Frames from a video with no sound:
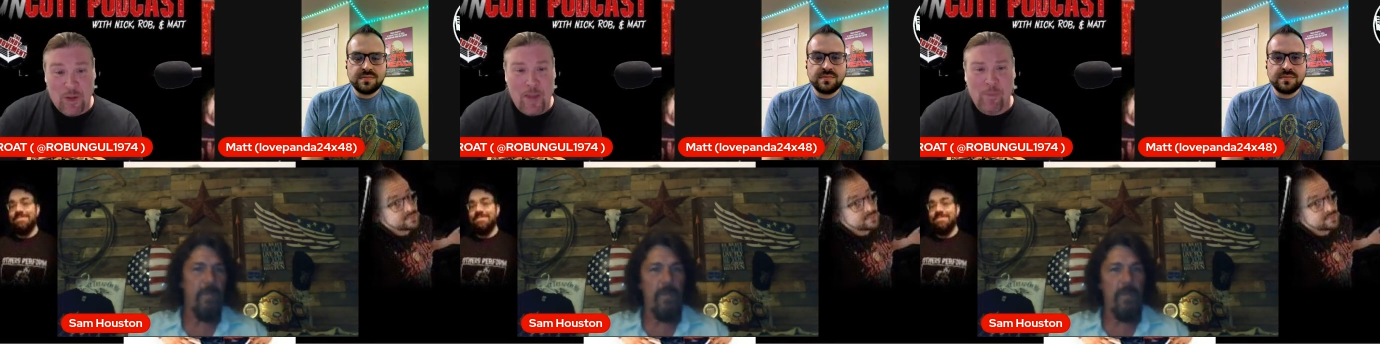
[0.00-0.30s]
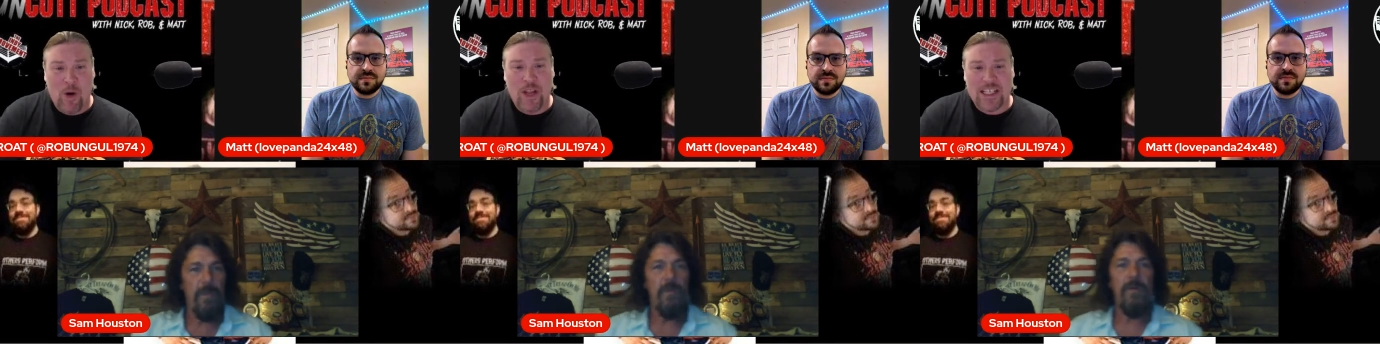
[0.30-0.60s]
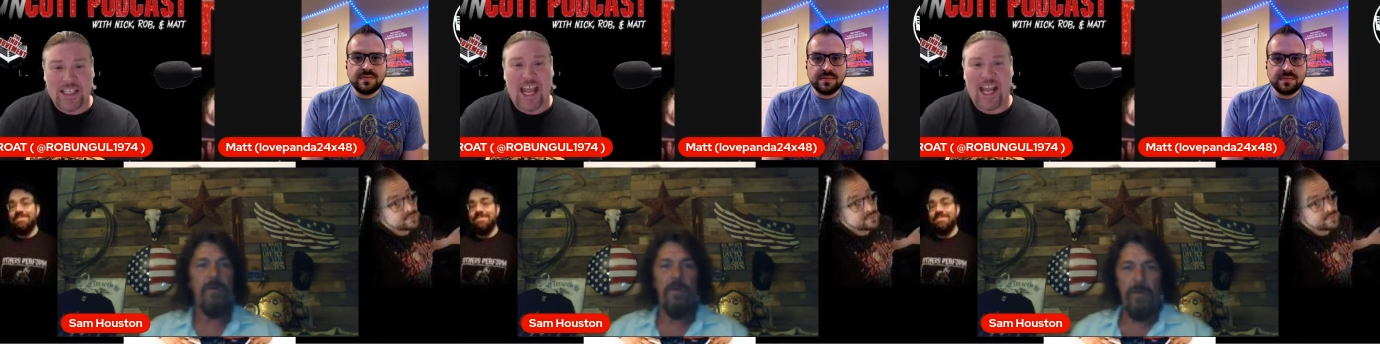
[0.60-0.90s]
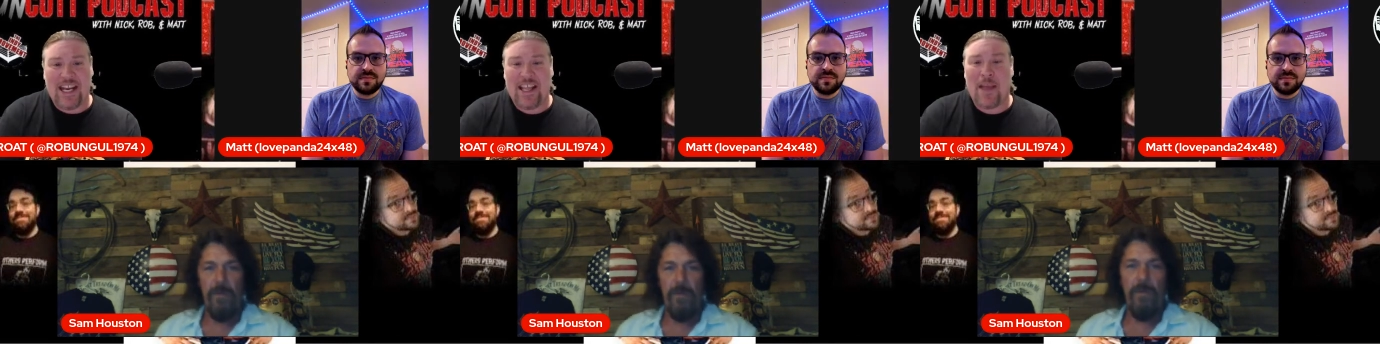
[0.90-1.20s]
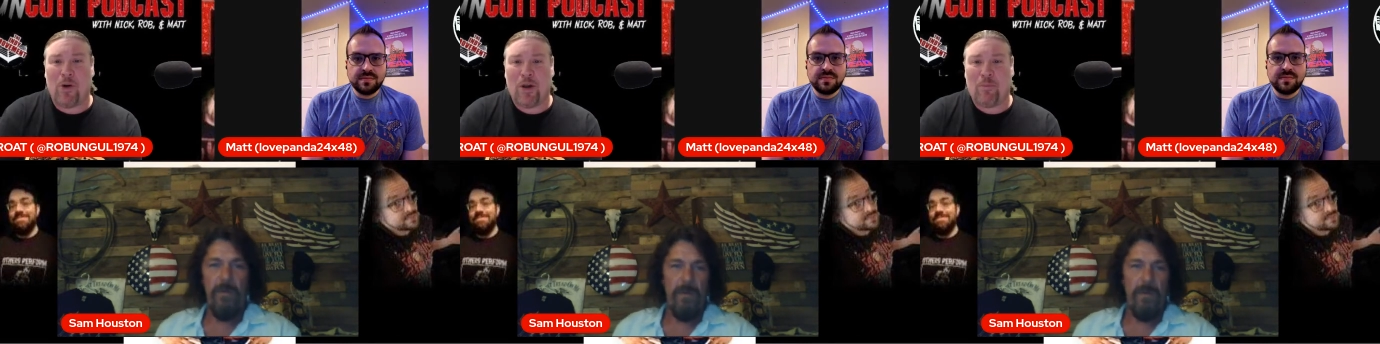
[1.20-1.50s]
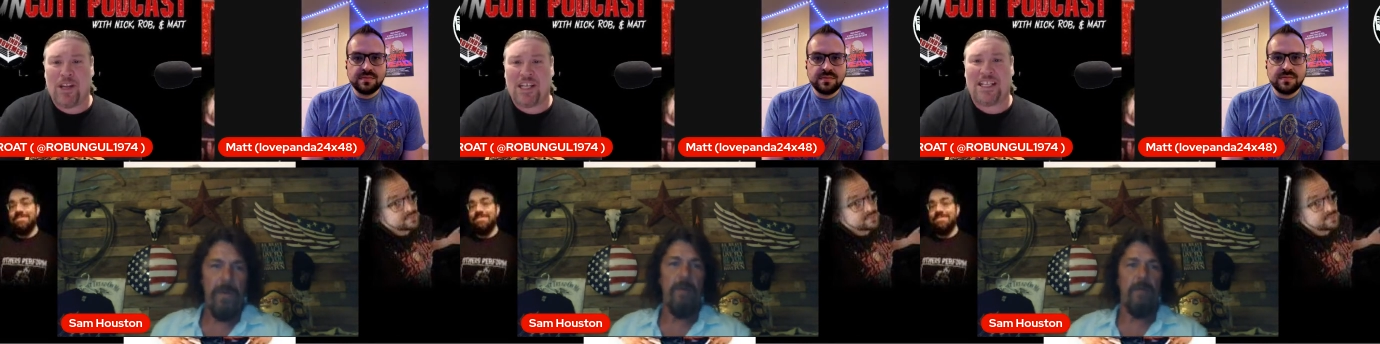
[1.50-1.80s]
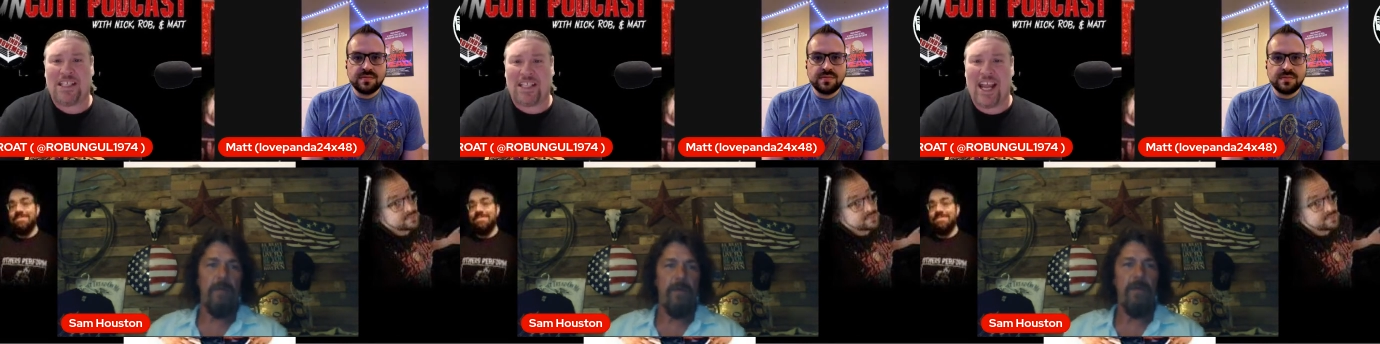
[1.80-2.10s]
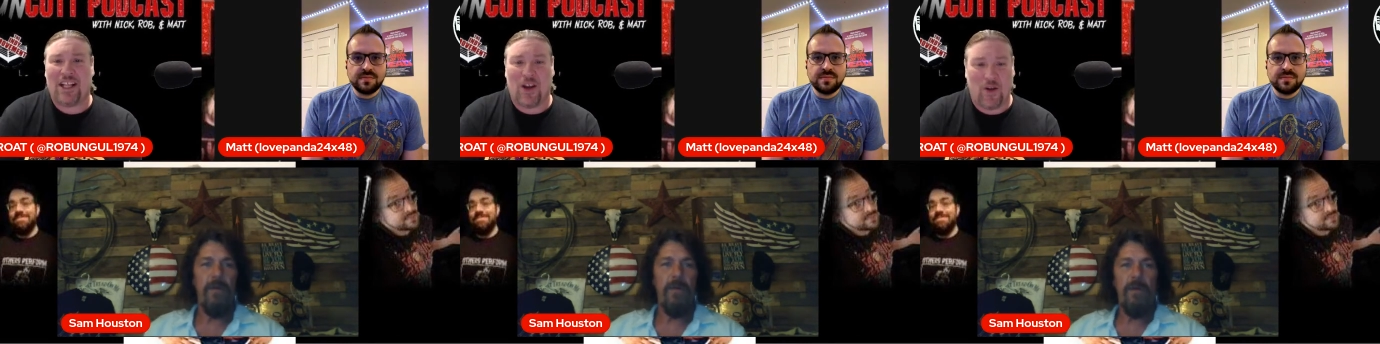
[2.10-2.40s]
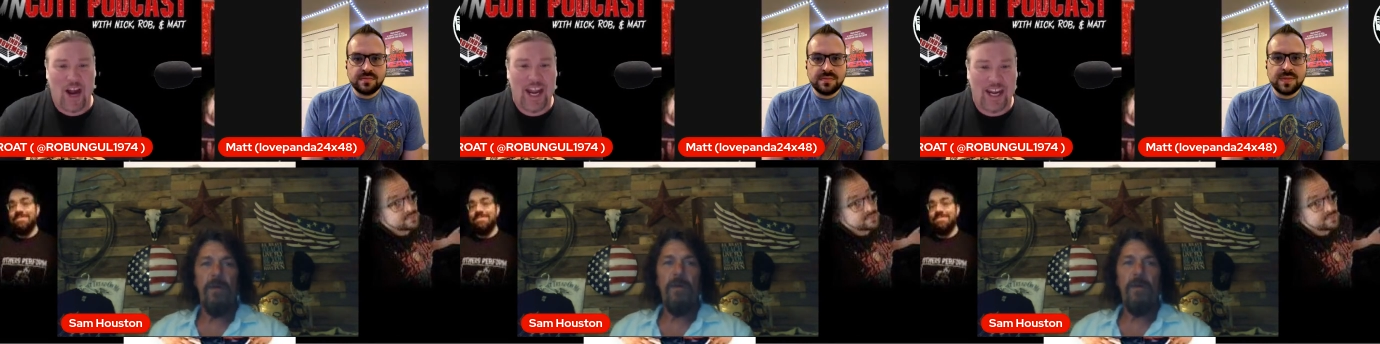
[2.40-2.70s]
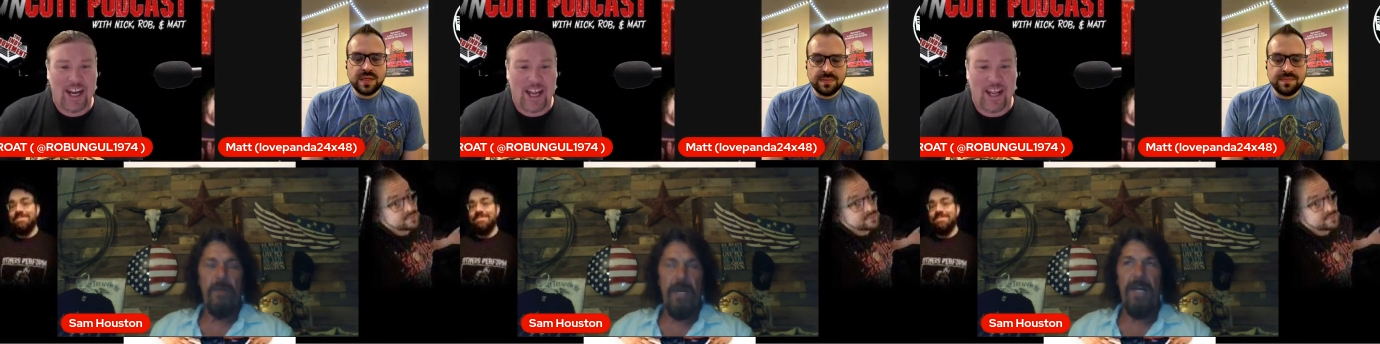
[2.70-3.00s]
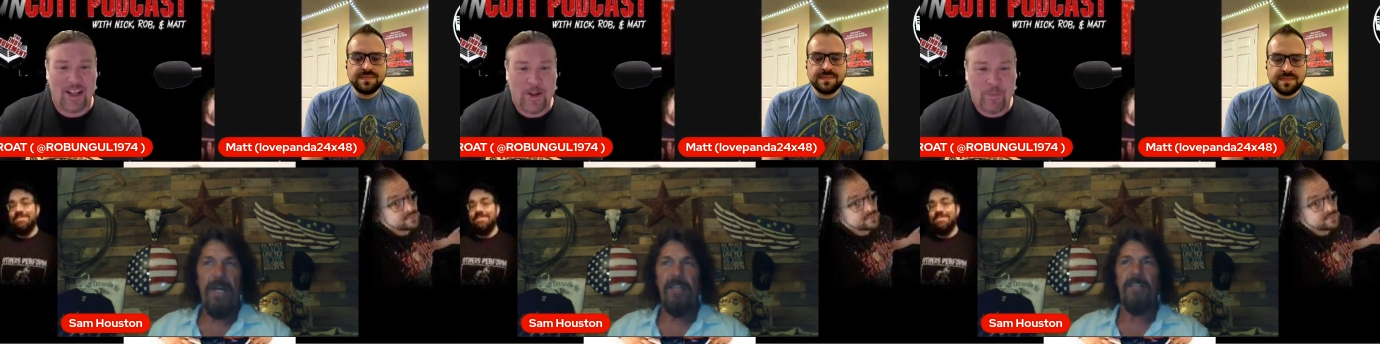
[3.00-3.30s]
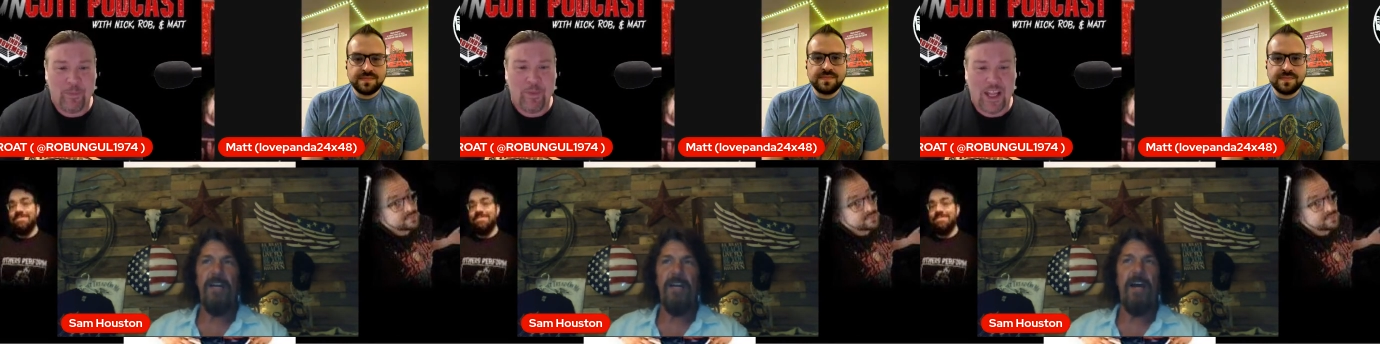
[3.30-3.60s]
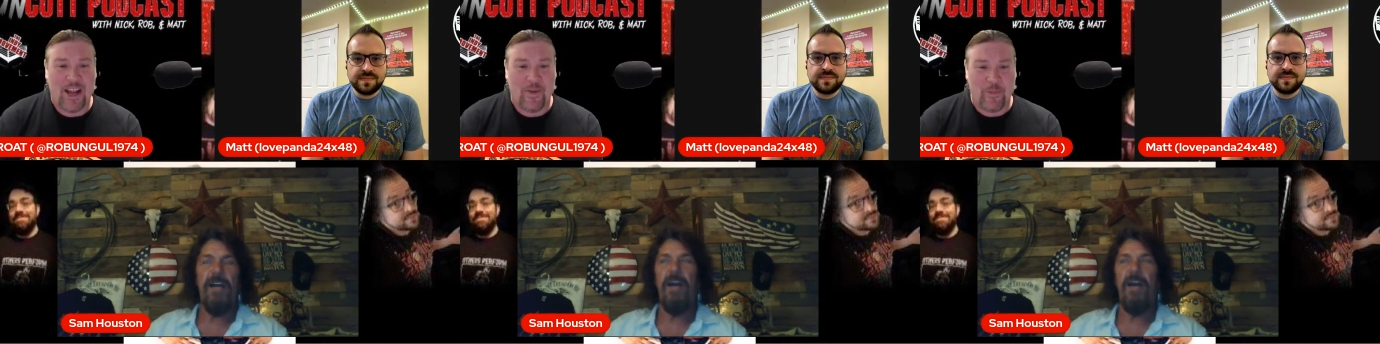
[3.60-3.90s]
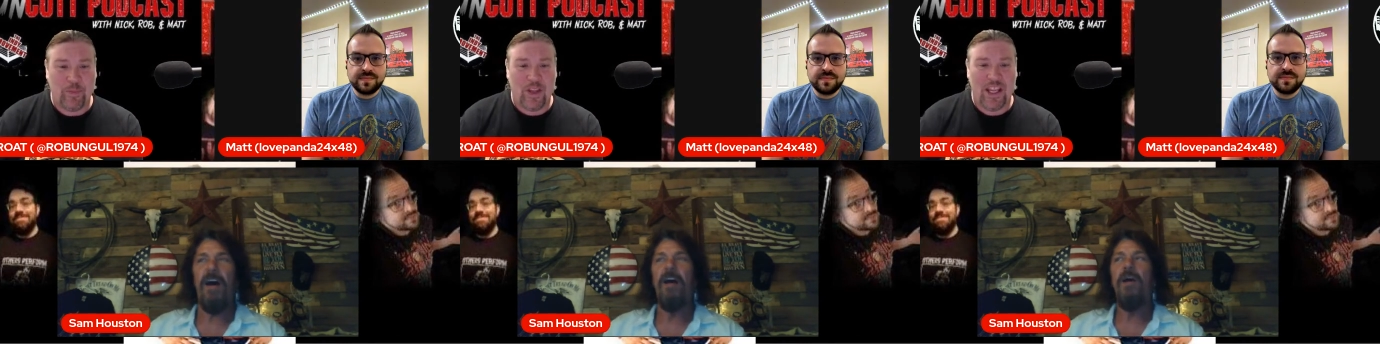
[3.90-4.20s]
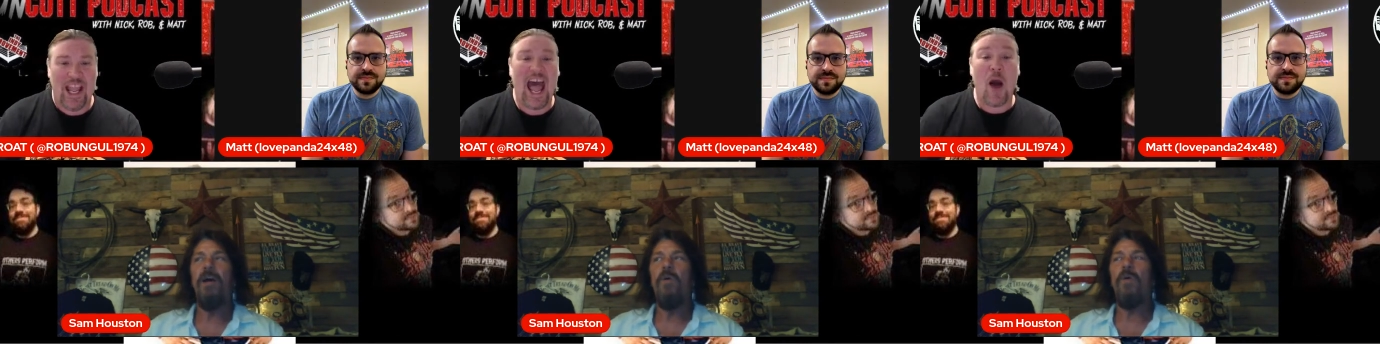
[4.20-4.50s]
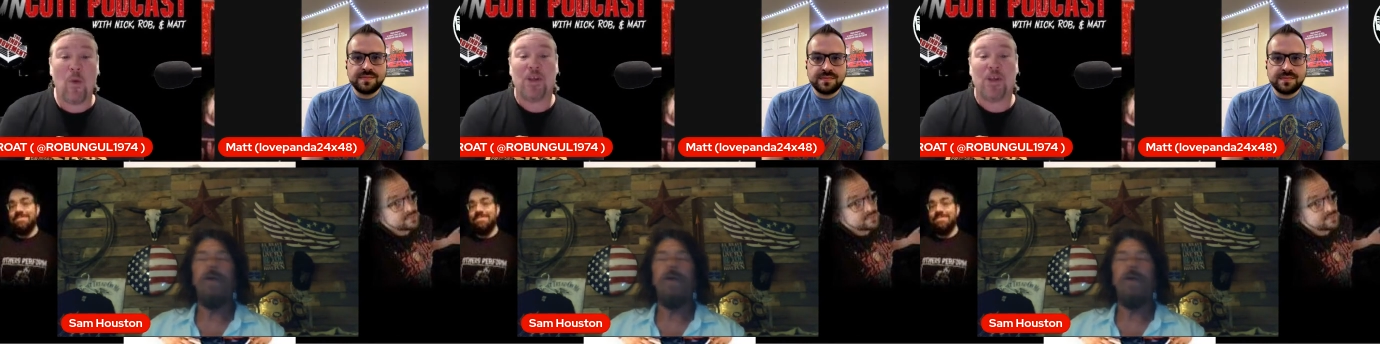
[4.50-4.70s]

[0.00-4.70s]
Speaker 1: They broke his leg. Did they broke yeah. Dusty's leg though? Right? And, yeah, his leg. Yeah. yeah. Well, how was